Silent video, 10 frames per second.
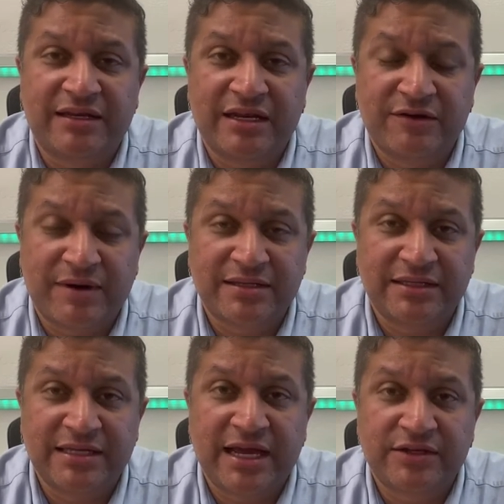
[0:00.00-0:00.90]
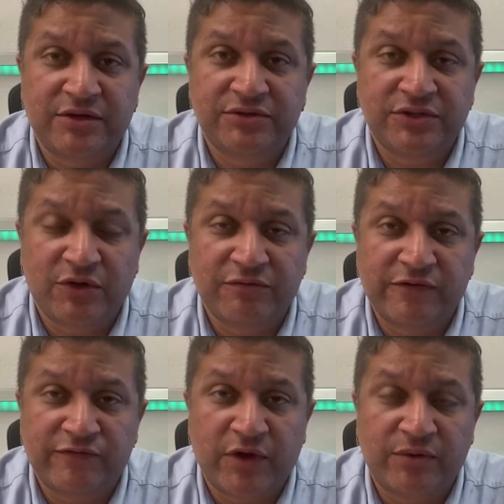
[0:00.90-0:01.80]
and I correctly diagnosed it over the
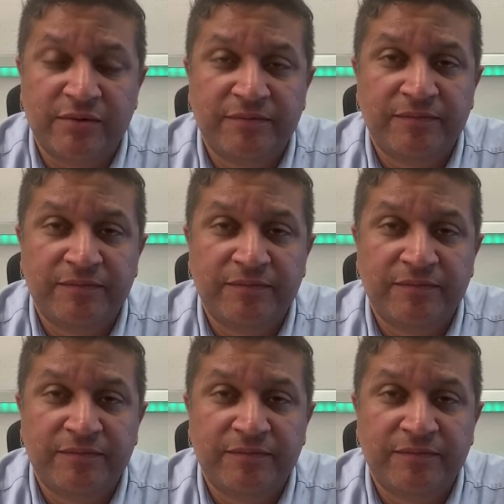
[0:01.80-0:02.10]
phone.